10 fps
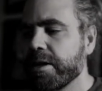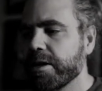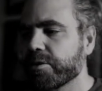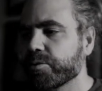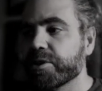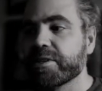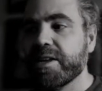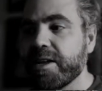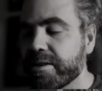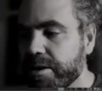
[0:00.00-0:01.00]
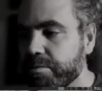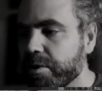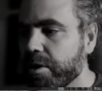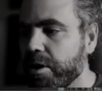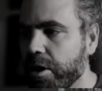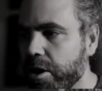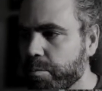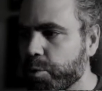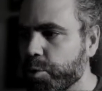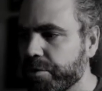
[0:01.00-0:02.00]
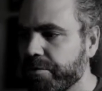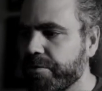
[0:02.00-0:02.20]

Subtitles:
it sort of stands out a lot more.